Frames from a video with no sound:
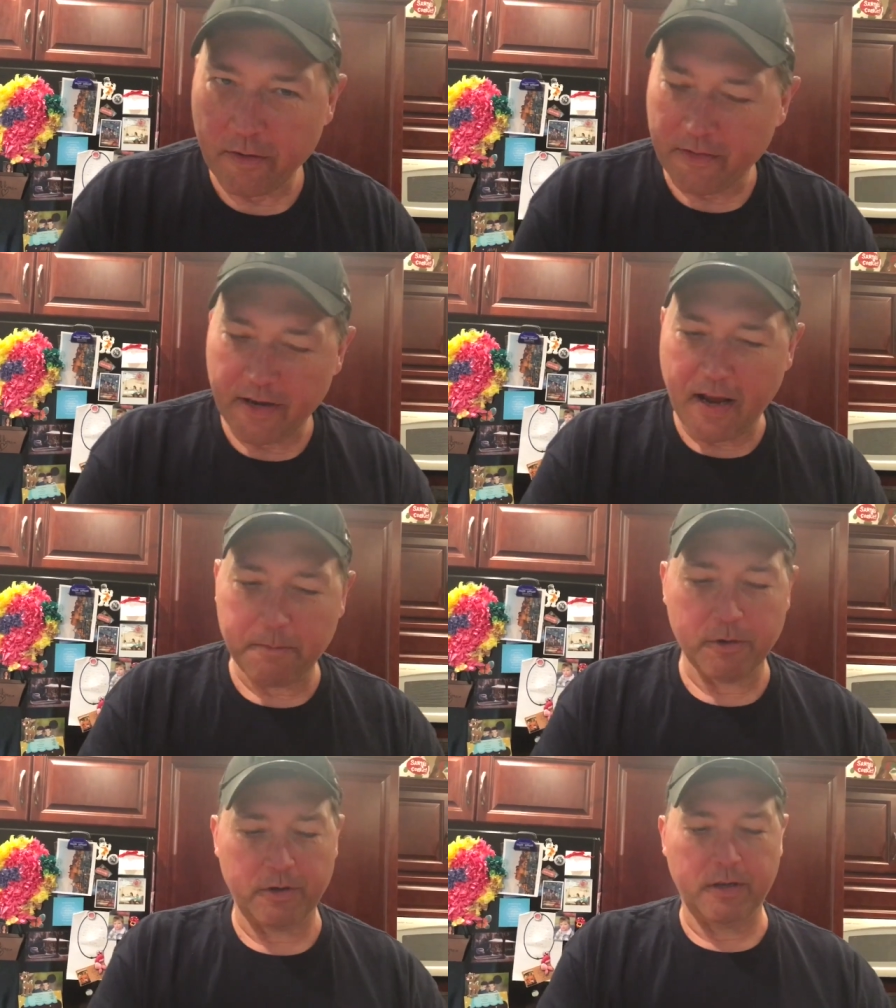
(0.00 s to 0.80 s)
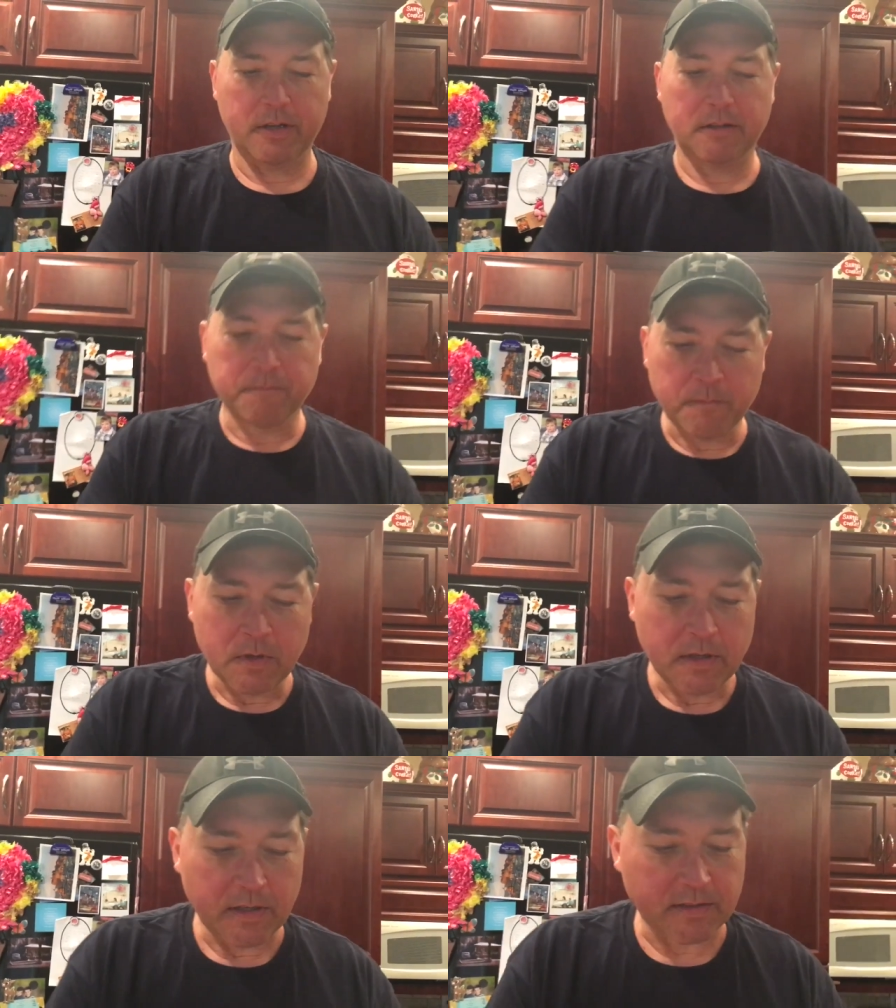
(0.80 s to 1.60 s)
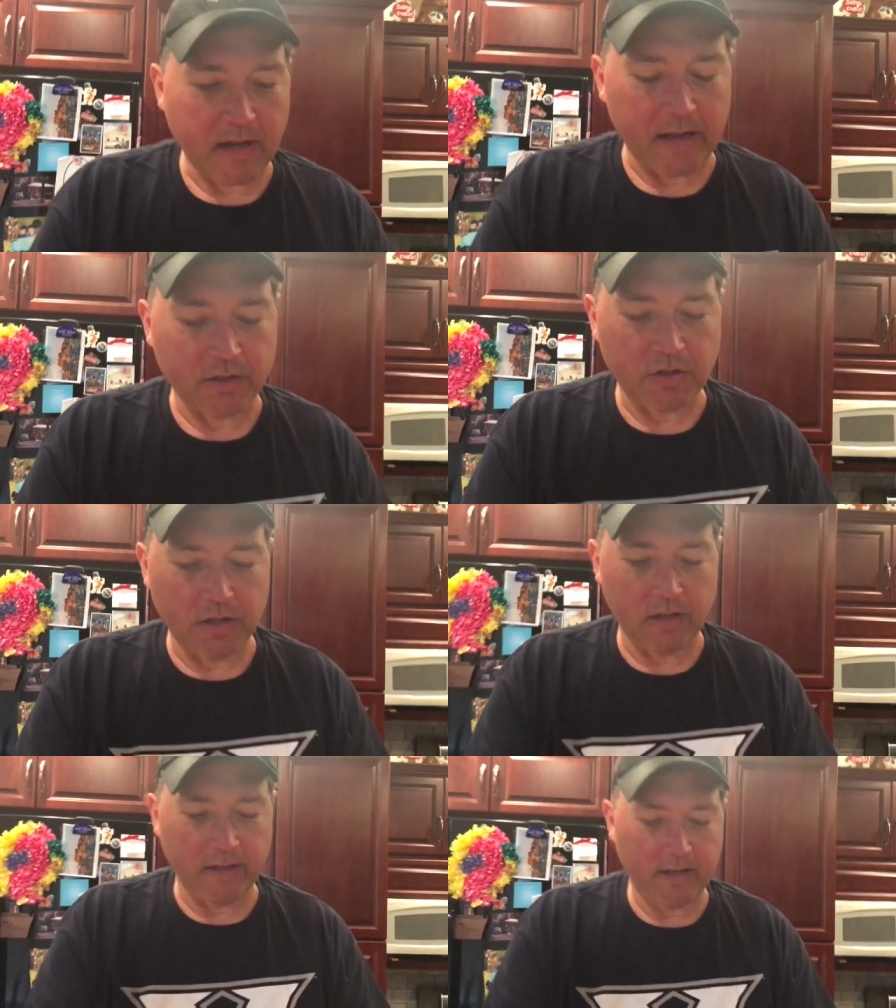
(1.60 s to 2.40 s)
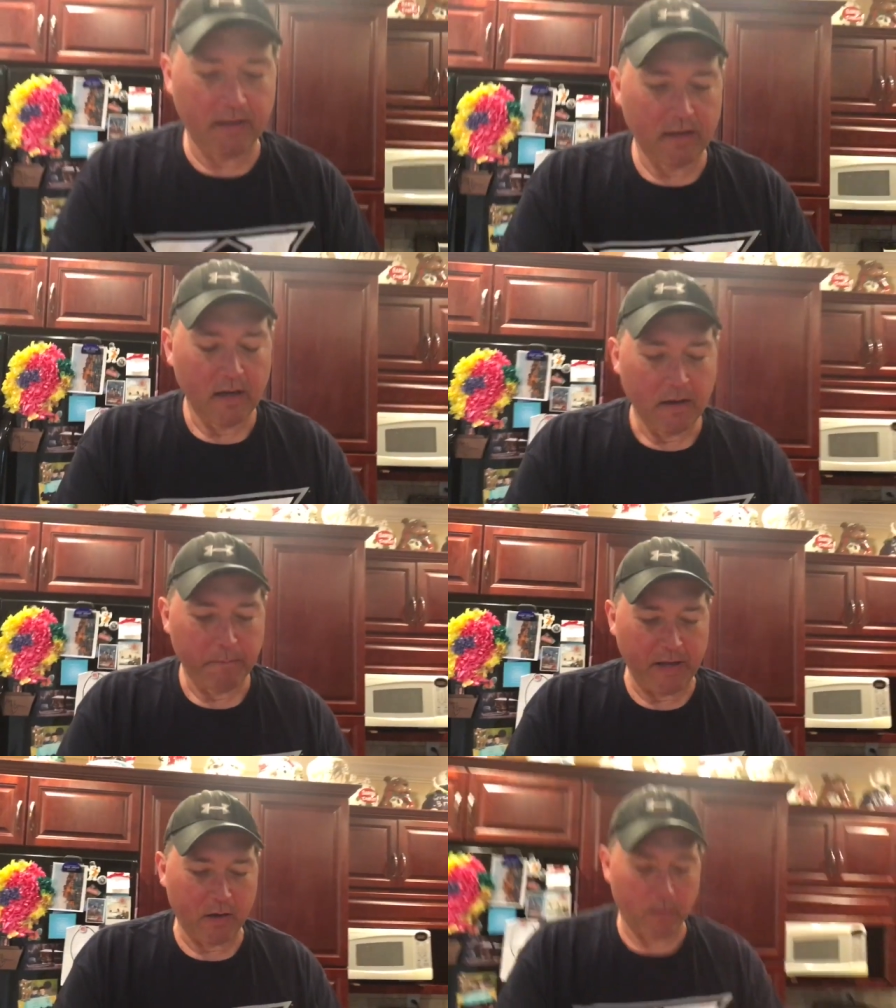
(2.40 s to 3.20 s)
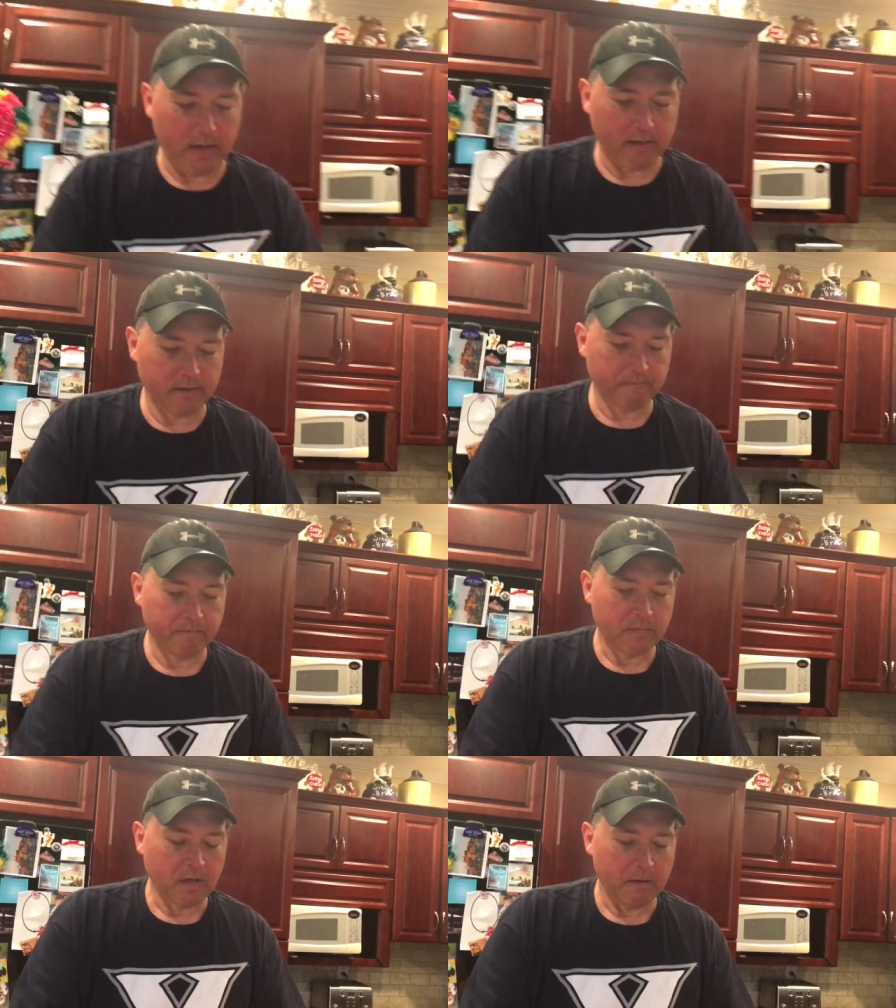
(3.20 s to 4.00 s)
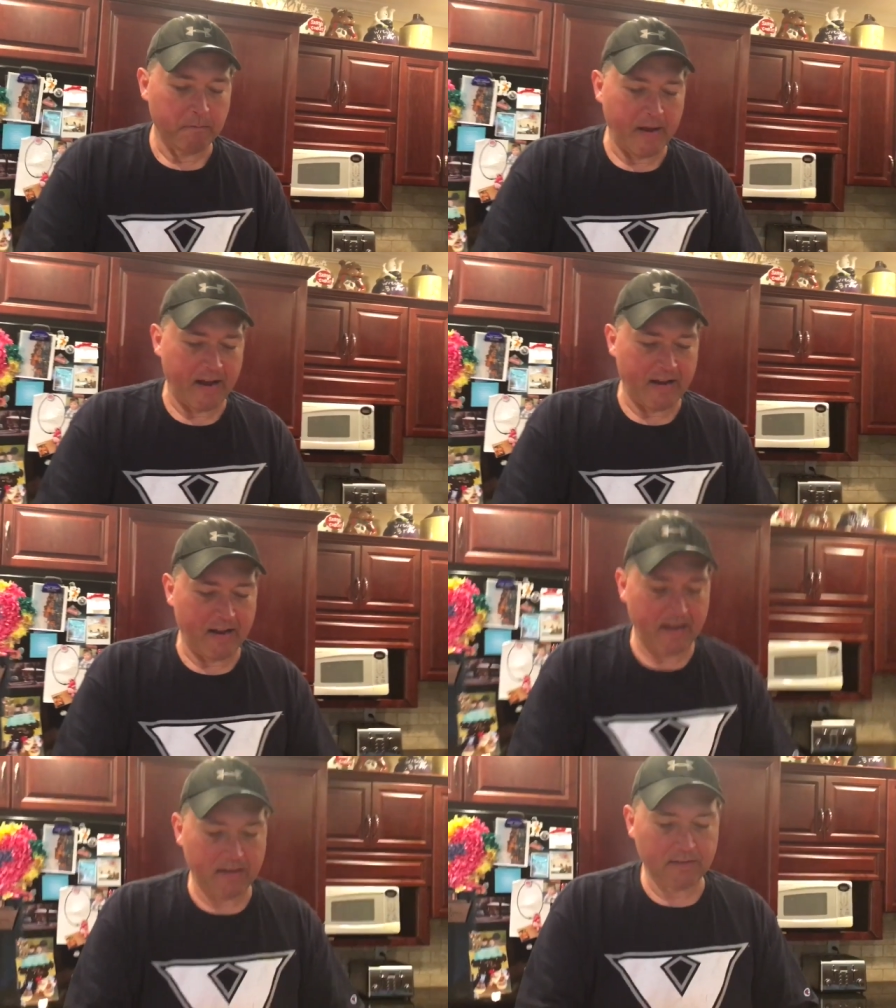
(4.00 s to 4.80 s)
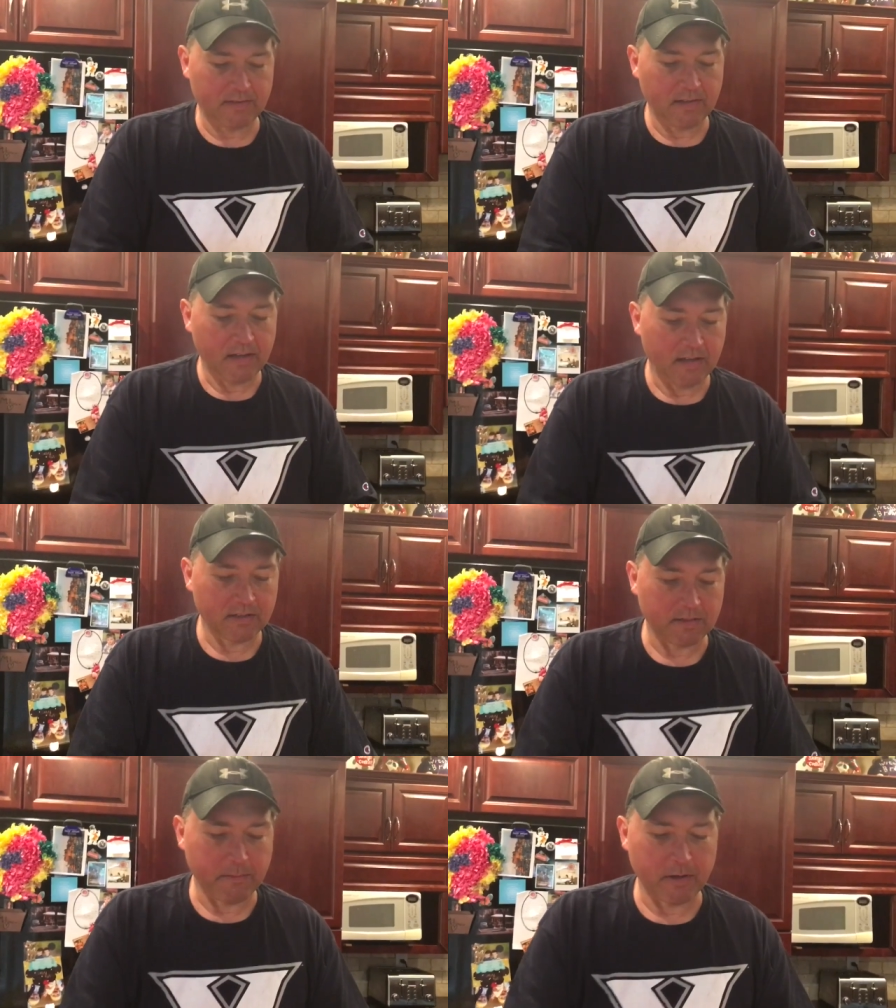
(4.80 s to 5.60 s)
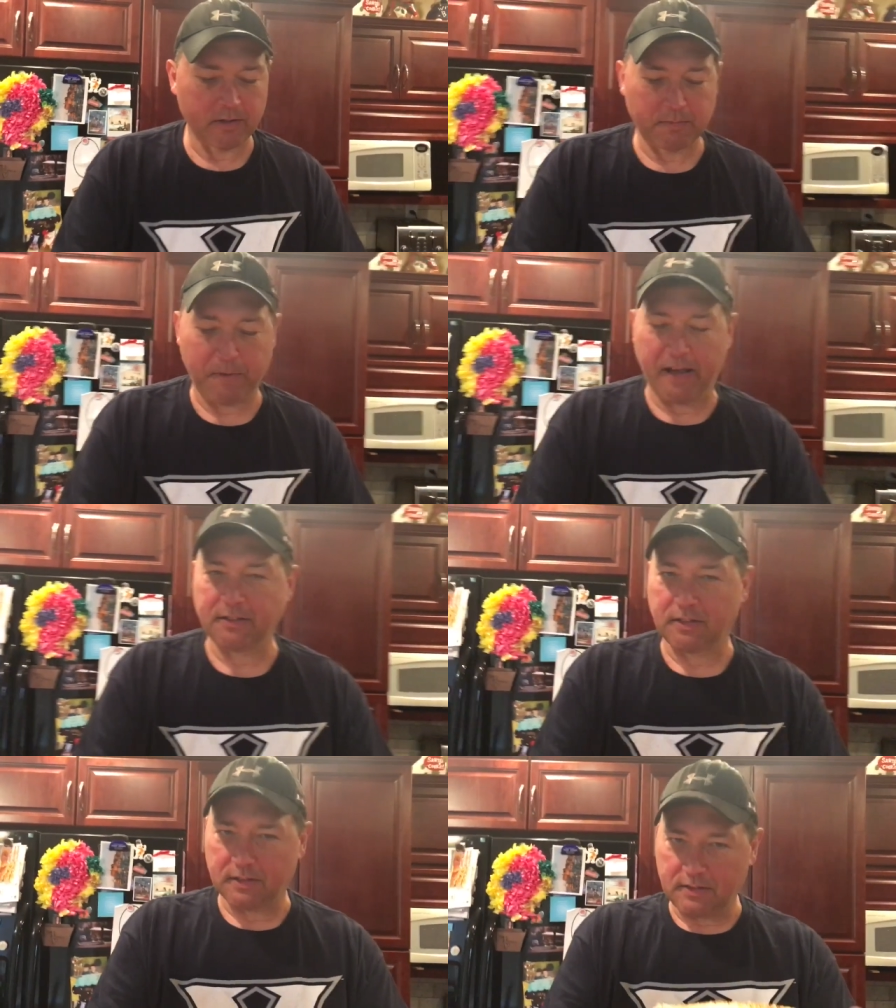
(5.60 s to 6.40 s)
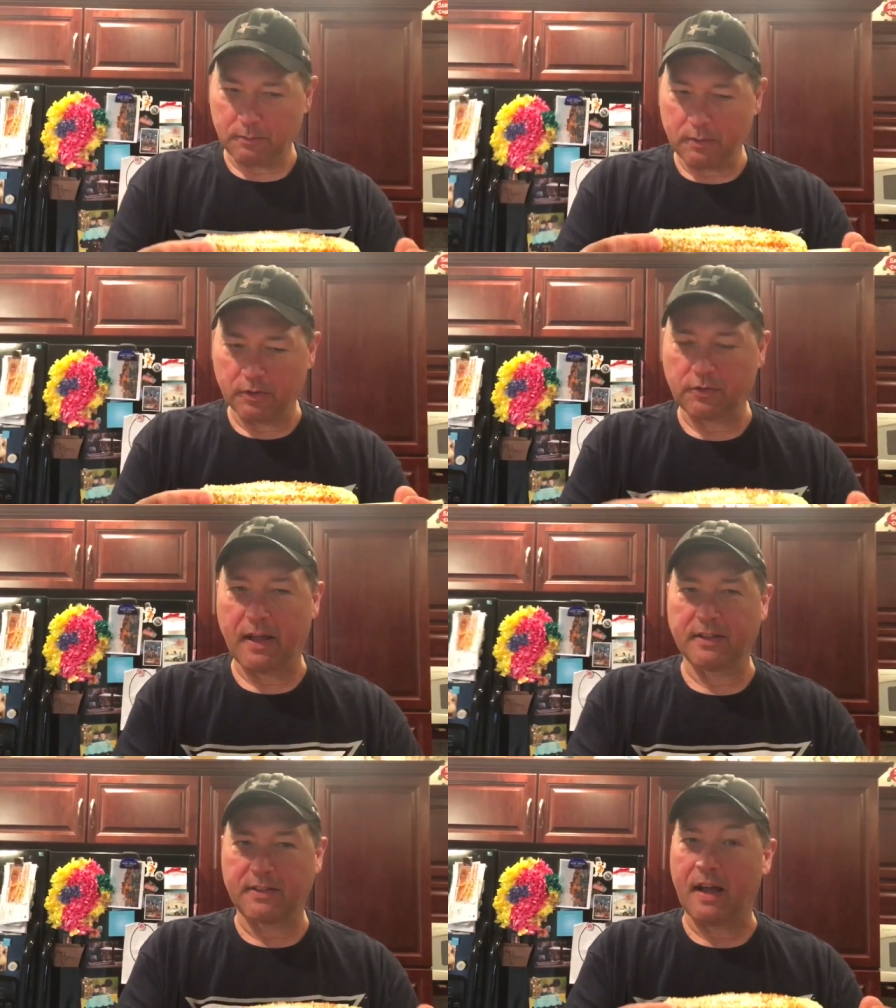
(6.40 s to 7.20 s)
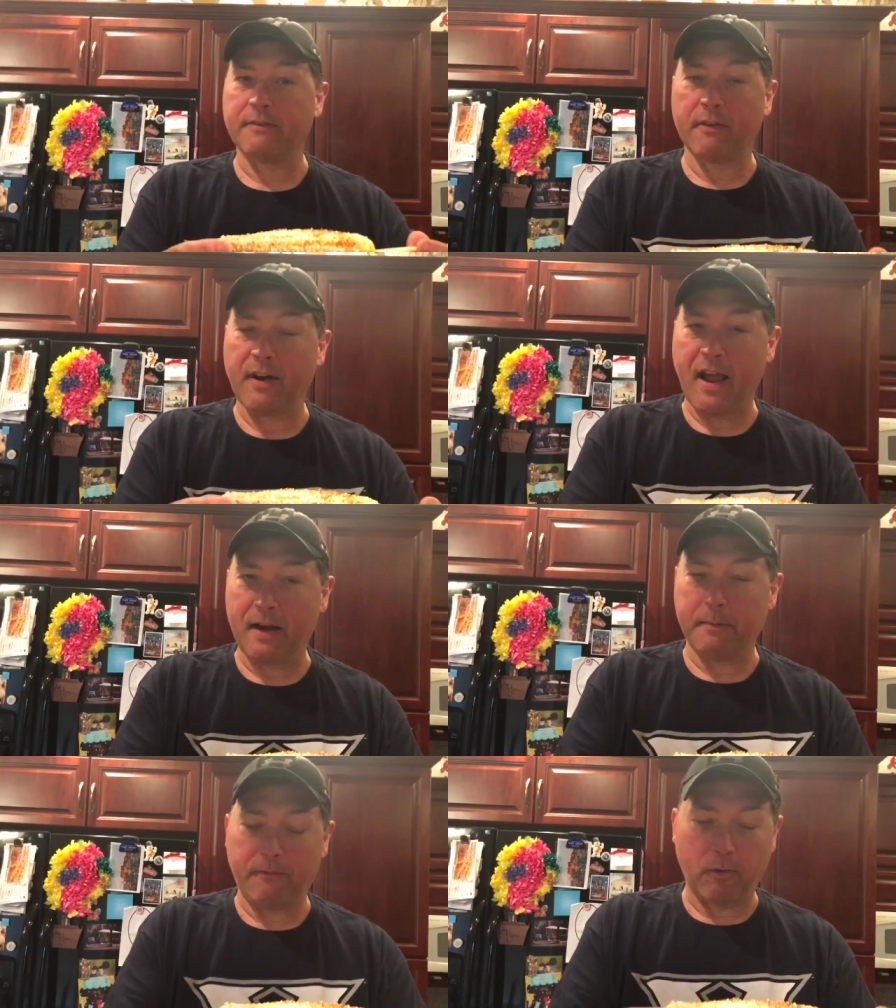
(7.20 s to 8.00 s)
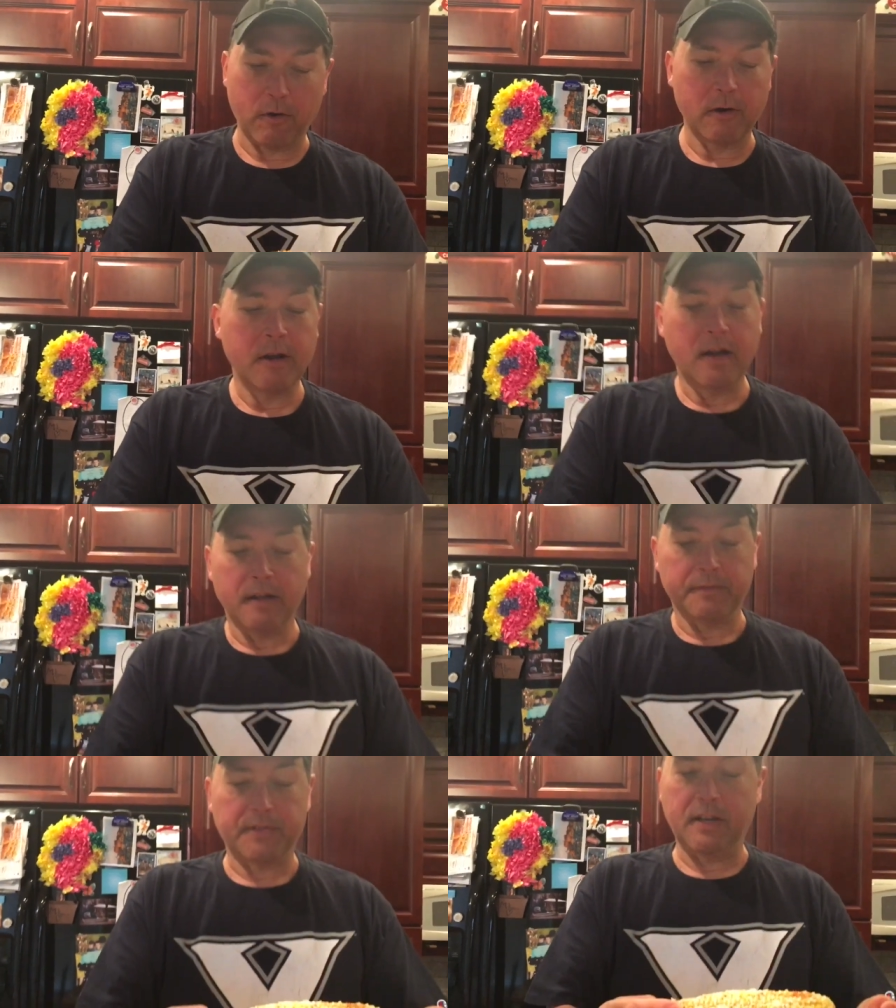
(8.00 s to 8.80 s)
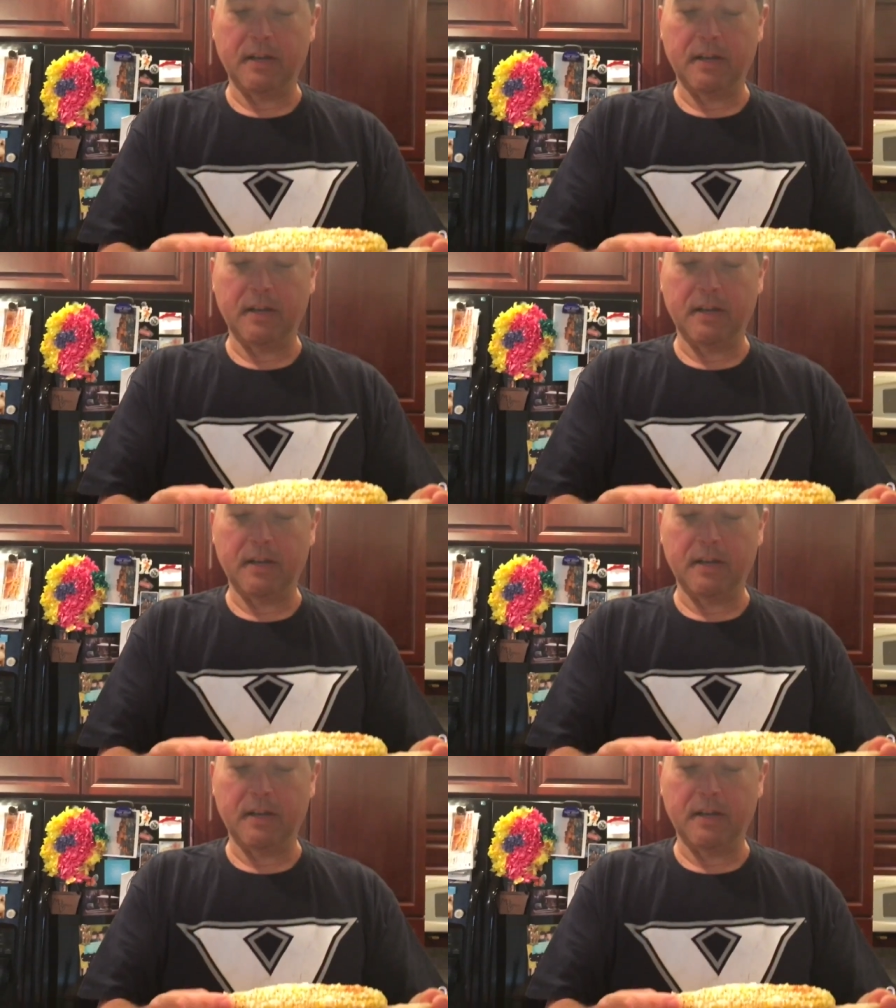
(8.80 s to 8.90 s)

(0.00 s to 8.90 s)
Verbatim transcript: of the neighborhood. It's got chili, piquin, mayonnaise, and some other spices. So we're gonna try this out. I've never had it before. I've seen